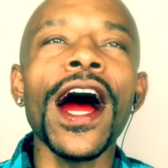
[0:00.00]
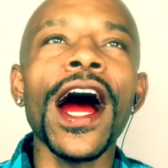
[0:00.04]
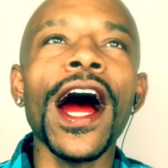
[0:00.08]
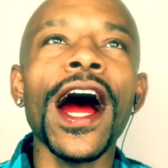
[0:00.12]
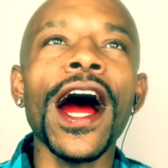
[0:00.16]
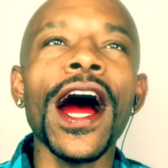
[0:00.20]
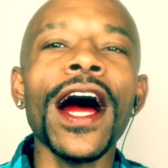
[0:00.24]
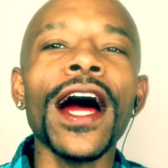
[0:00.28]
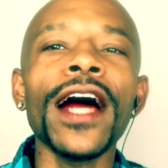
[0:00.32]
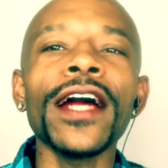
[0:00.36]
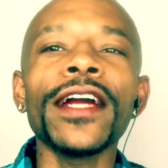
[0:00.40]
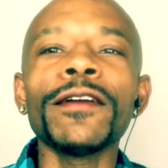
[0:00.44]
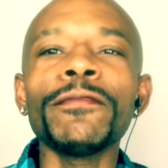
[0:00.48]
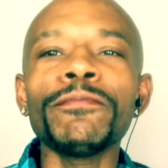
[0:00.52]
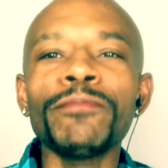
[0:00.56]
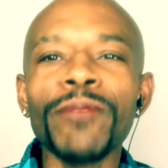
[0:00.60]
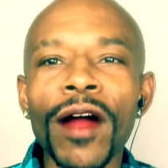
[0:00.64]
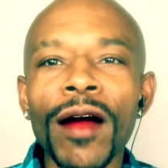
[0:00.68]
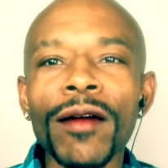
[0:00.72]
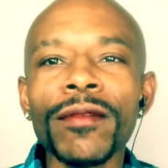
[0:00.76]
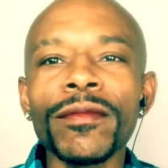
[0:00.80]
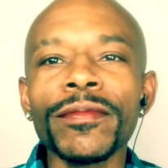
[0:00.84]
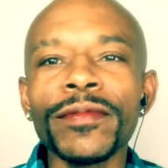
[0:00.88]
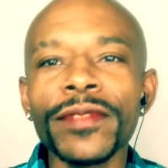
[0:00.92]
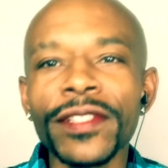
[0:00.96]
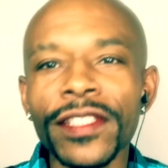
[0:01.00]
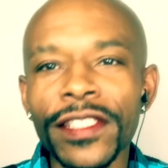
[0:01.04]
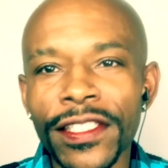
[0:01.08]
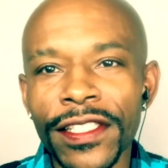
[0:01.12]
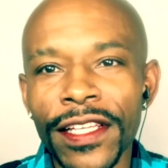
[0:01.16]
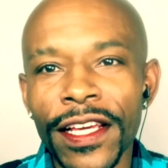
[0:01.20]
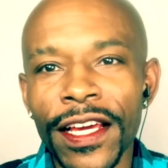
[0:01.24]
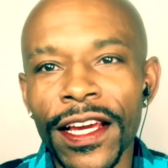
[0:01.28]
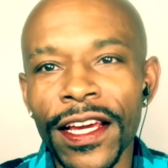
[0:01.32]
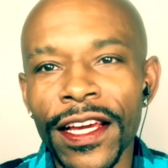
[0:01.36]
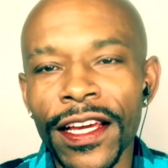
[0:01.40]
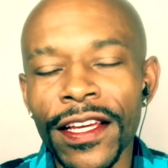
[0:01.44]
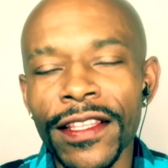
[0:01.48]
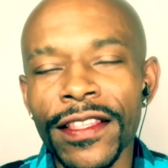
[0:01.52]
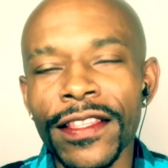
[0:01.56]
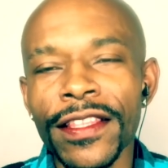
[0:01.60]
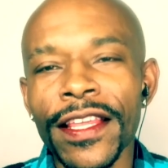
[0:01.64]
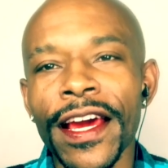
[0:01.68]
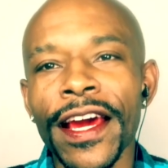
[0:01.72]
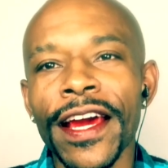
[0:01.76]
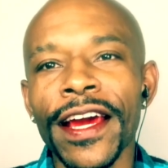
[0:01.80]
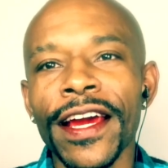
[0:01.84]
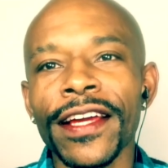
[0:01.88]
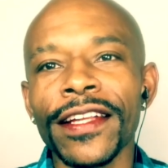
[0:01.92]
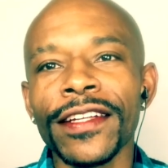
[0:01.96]
I can probably say
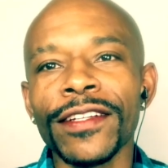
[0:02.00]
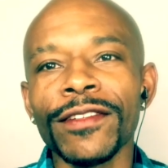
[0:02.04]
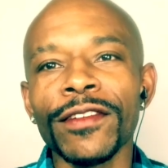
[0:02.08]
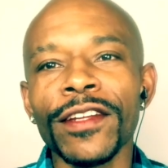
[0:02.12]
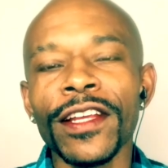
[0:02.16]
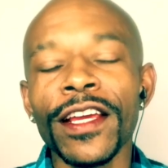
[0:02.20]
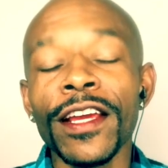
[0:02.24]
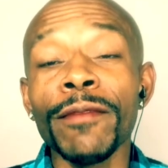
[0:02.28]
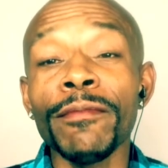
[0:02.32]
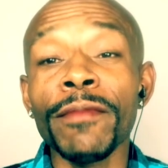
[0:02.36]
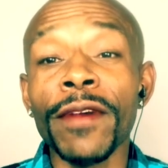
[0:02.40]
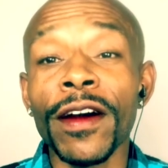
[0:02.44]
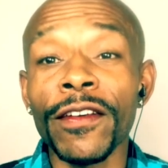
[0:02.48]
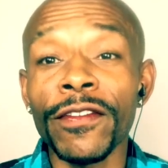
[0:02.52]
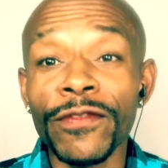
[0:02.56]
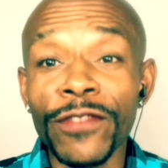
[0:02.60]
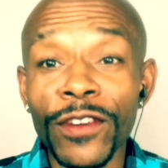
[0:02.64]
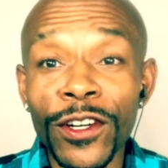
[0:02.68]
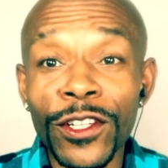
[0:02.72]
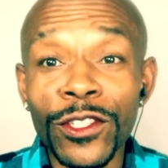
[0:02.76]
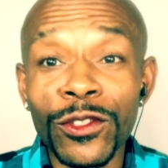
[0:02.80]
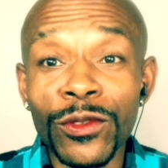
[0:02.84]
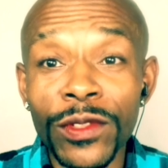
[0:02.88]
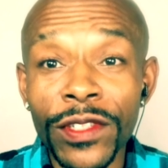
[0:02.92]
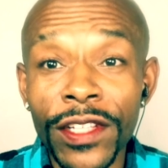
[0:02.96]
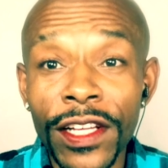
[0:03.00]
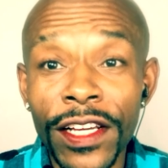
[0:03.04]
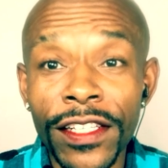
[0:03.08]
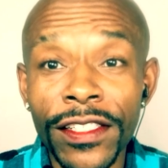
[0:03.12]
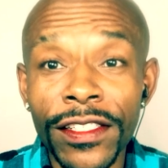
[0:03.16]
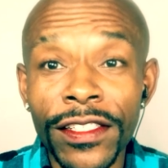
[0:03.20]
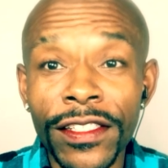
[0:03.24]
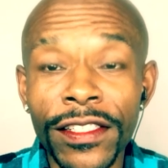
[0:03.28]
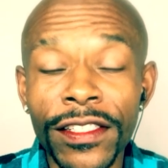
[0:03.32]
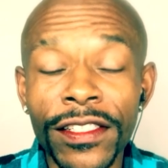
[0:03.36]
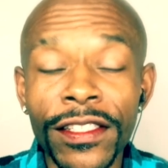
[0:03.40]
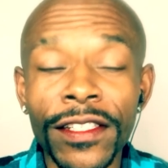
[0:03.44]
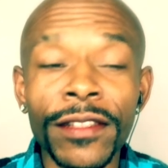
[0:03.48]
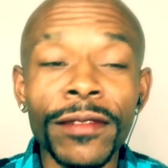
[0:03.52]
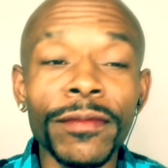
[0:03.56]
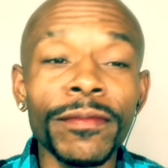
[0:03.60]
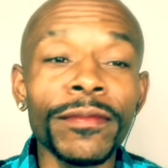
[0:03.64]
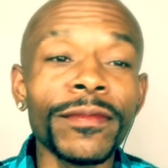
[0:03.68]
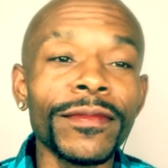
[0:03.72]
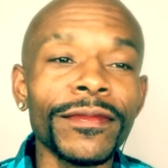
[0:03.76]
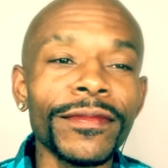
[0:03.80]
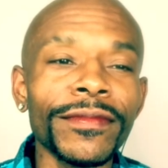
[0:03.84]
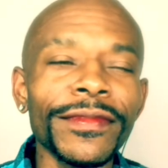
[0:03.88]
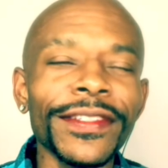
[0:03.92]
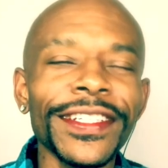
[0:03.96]
that in my first relationship,
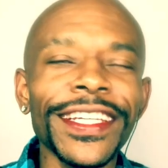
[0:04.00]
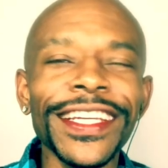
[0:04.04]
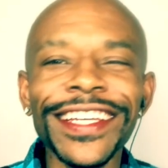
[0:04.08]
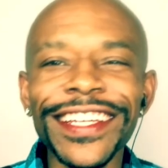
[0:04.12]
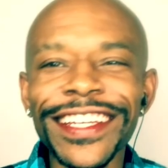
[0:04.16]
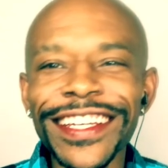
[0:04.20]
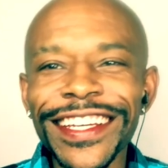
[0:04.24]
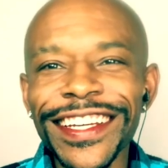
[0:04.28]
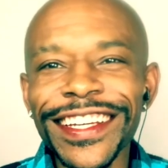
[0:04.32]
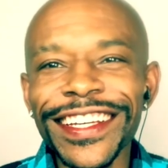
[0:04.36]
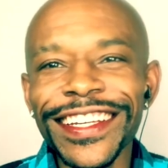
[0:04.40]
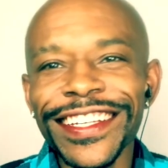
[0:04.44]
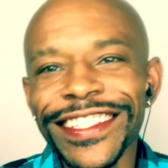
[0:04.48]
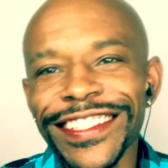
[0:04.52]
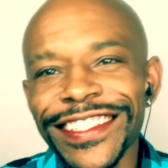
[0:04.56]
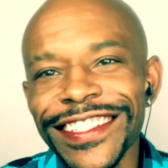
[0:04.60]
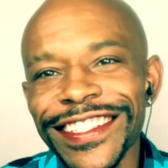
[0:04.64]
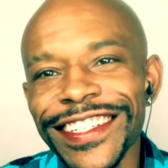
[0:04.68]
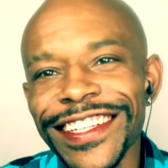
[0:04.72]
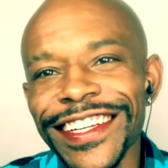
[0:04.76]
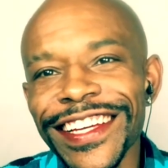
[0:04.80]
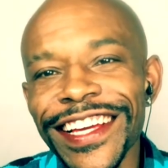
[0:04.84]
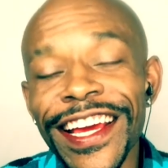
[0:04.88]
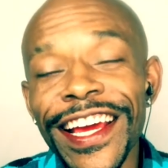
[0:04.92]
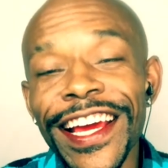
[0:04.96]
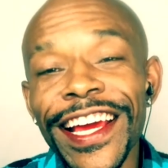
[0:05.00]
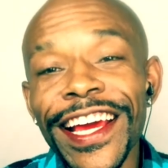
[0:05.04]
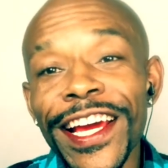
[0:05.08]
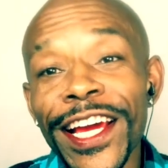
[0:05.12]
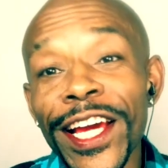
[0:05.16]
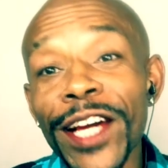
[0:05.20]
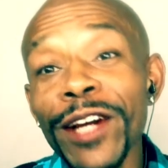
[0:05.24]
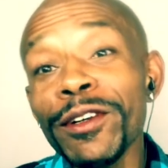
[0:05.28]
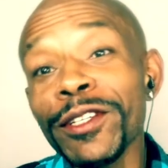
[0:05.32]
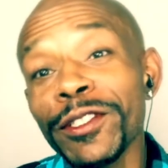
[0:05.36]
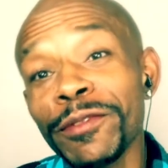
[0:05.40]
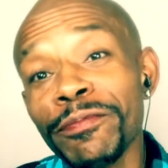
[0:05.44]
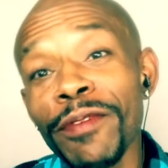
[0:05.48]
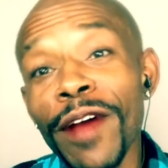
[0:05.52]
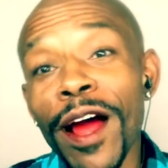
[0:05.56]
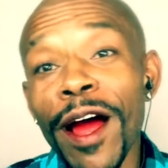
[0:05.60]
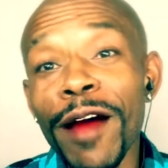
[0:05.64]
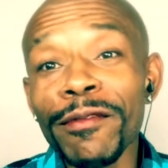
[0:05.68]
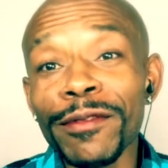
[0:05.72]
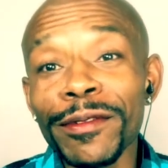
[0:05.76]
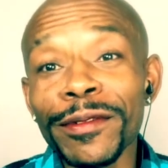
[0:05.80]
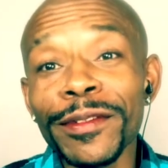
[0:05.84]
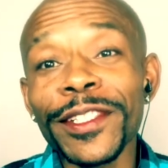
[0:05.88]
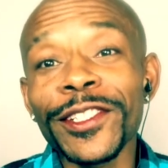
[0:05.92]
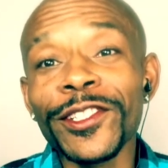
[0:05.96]
it was
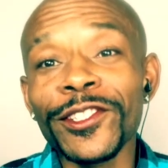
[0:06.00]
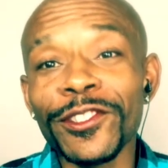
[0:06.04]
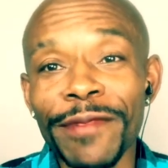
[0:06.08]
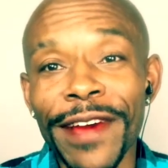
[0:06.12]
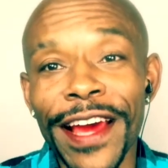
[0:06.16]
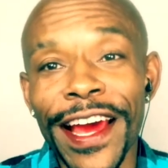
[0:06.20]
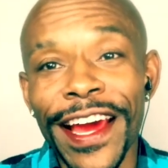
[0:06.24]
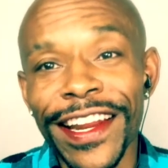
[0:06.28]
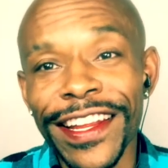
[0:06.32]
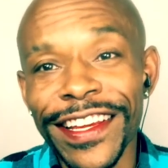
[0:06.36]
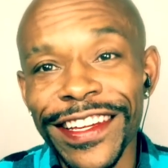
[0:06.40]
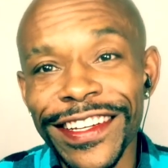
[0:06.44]
probably dramatic.